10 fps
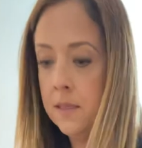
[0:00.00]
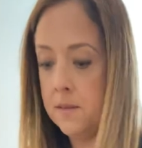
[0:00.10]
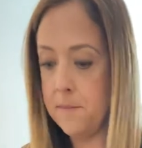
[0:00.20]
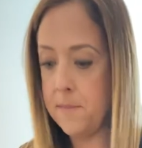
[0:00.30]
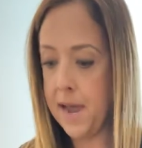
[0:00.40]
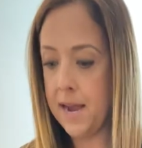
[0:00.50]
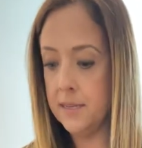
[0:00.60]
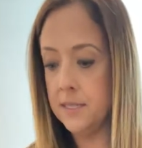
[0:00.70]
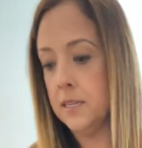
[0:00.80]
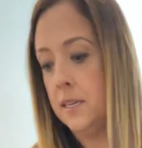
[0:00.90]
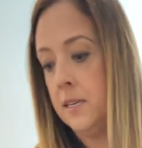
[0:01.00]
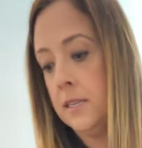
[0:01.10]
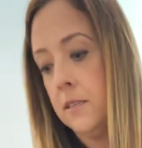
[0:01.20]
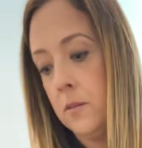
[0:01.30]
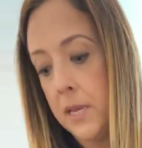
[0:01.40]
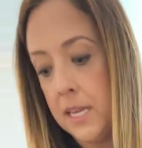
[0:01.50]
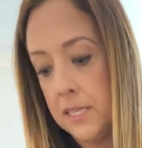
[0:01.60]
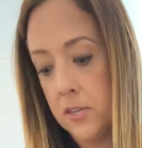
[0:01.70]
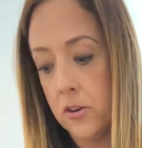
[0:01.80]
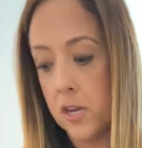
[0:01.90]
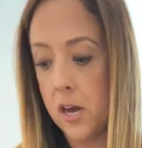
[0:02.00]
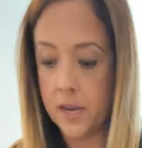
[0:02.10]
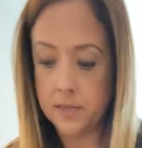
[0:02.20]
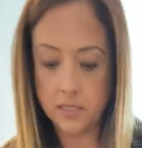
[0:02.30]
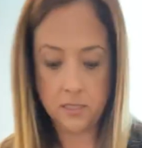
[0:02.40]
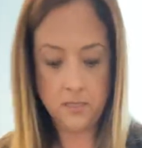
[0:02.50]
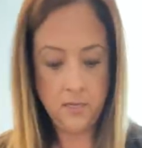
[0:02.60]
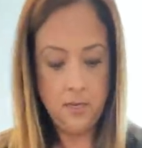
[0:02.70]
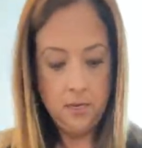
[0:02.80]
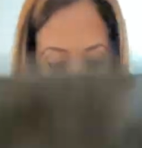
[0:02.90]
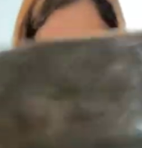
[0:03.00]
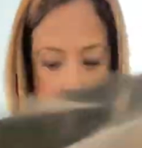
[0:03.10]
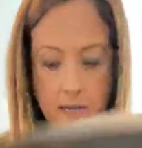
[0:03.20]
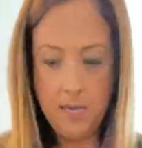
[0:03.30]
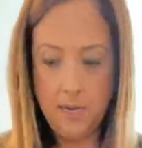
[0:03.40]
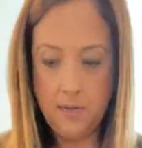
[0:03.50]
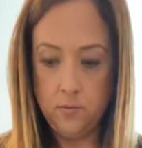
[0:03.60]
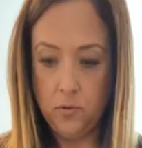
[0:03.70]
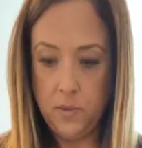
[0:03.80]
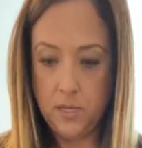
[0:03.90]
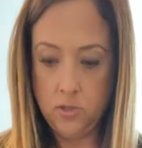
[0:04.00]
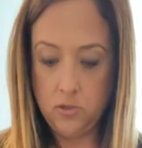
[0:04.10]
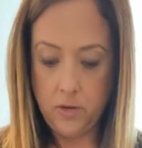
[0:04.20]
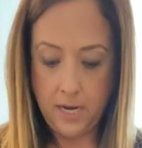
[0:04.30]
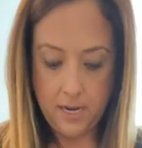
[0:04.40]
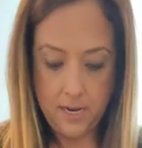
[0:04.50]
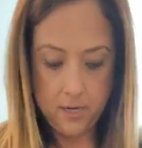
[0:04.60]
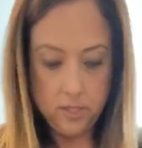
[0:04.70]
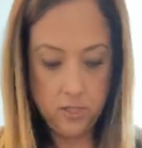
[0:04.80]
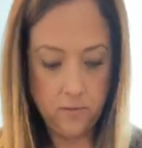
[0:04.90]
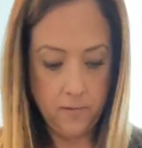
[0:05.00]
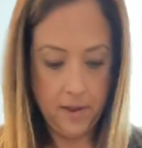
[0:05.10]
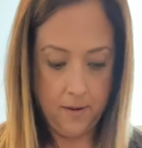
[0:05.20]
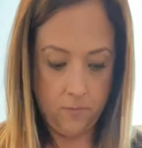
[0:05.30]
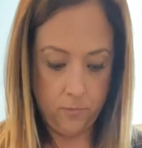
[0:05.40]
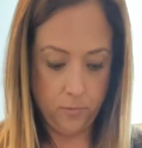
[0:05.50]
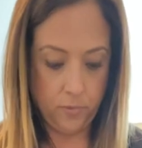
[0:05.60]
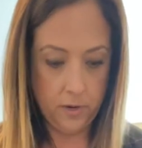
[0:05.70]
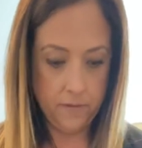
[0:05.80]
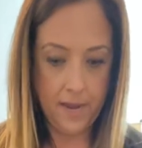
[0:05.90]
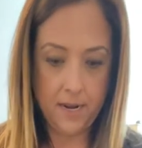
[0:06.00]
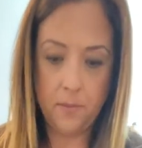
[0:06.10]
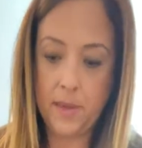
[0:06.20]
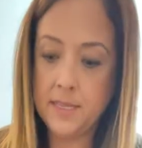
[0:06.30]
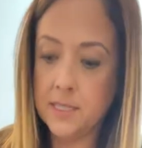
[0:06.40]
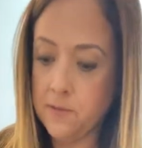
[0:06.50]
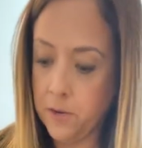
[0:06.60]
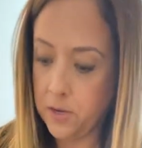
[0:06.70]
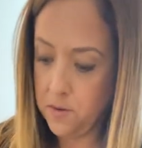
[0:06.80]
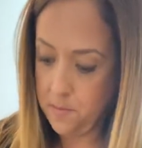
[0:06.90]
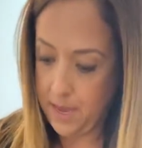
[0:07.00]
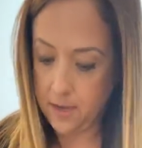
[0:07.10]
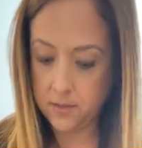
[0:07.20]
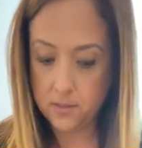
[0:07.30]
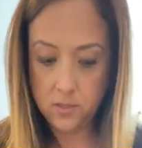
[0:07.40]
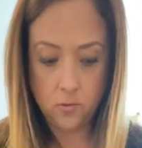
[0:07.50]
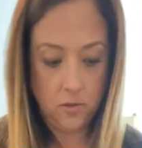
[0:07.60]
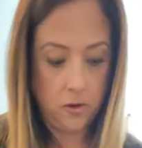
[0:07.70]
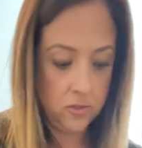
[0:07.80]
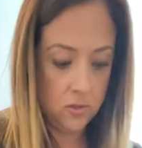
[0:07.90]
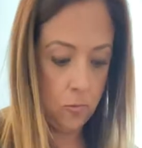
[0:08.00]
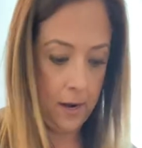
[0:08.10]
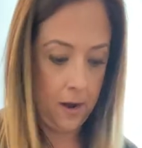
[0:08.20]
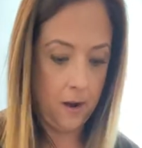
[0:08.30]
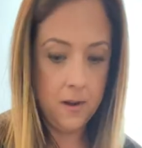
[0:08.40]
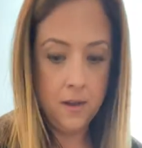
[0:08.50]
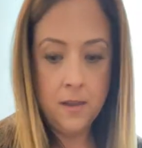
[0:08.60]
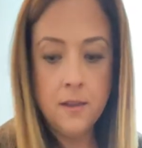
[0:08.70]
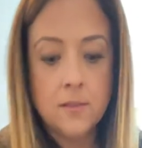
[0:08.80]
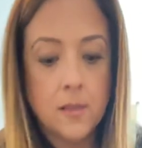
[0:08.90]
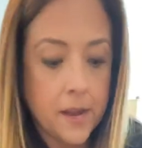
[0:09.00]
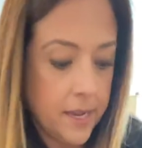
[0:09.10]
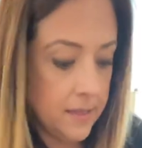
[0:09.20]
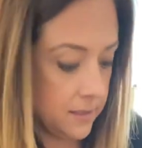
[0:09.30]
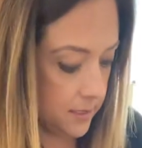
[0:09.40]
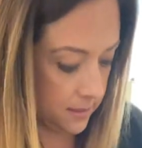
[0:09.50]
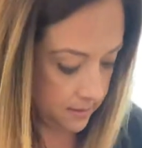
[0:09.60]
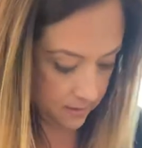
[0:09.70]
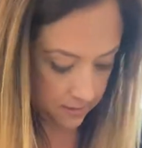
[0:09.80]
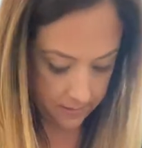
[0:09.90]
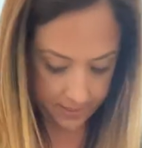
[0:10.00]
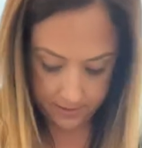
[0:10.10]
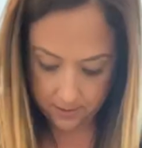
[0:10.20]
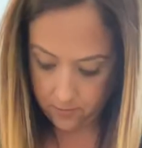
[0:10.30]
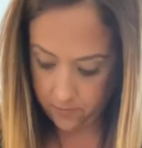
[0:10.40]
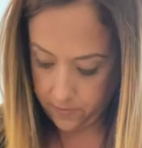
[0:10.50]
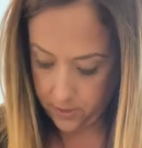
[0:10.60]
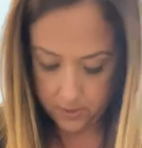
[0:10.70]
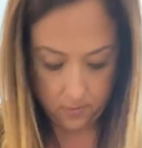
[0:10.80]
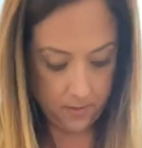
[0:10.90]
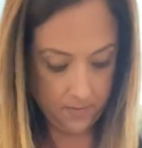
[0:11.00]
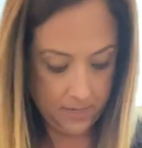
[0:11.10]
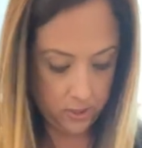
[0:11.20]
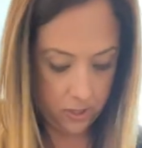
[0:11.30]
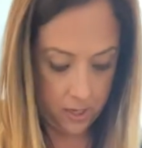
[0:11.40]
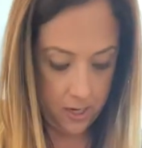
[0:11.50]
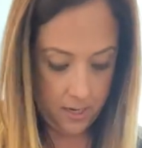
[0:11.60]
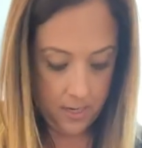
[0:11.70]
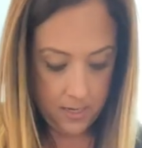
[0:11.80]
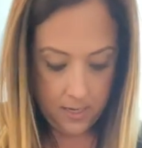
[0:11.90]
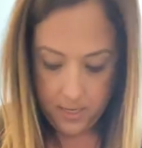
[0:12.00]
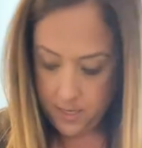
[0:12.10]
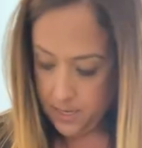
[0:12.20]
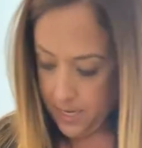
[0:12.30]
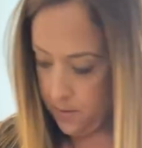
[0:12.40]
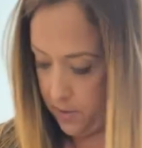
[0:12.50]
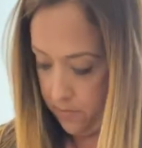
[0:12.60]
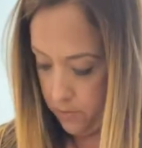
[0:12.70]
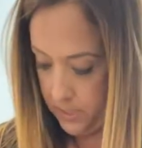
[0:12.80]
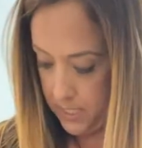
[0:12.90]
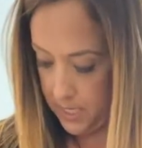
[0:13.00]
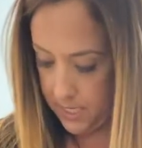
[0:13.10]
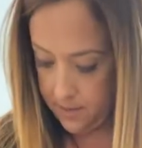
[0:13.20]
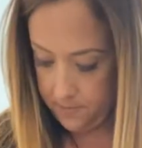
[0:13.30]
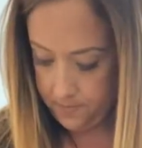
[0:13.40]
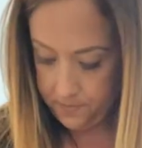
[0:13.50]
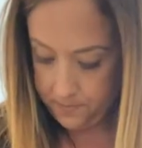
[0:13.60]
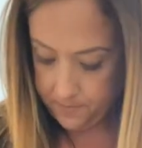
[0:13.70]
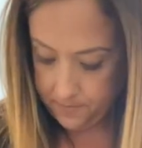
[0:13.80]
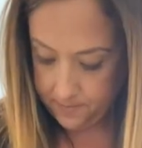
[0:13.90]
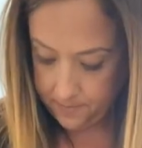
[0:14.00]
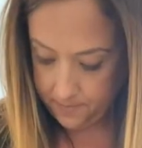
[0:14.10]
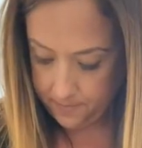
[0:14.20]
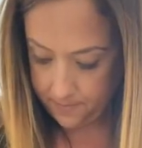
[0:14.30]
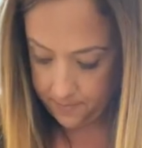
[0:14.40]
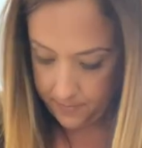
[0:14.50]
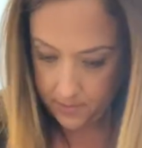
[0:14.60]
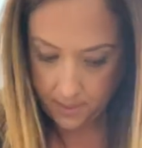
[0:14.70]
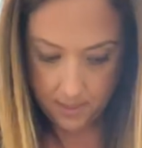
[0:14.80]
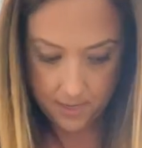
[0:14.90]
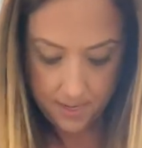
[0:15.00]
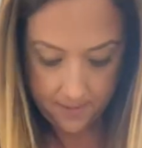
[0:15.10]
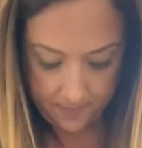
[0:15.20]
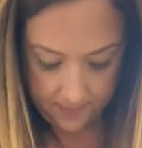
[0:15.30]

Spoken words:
mask is a little bit easier to cut and will be a straight edge and provide a basis for you to make your square lines. All right, so first we're gonna measure 8 by 14. Okay,